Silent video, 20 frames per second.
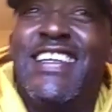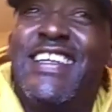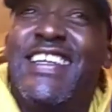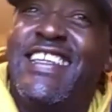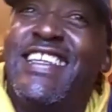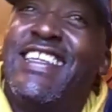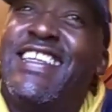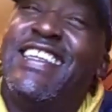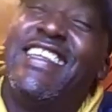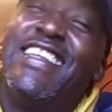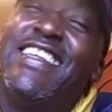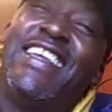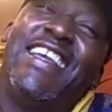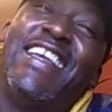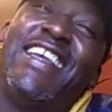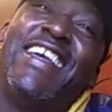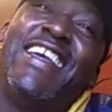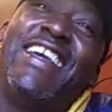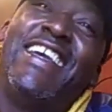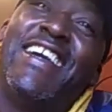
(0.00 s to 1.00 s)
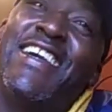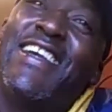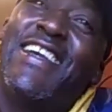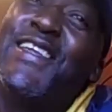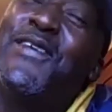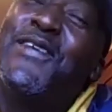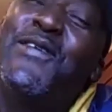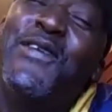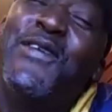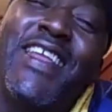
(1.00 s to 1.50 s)
Yeah, he
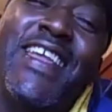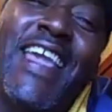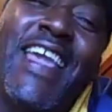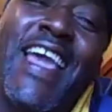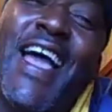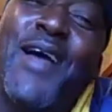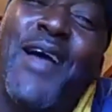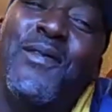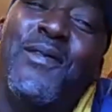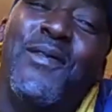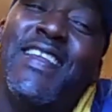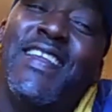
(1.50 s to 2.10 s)
would have got me.